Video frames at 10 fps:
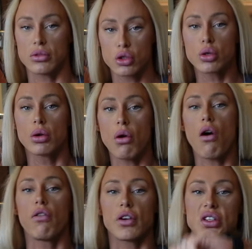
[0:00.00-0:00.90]
true
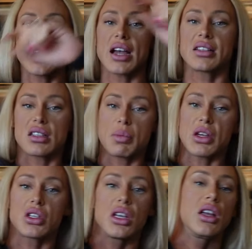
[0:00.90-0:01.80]
oversized,
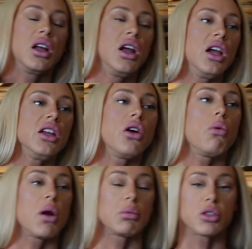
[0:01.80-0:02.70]
especially, you know,
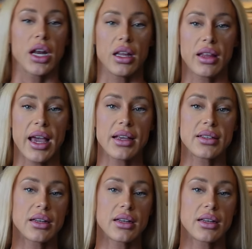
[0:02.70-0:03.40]
when I'm training legs.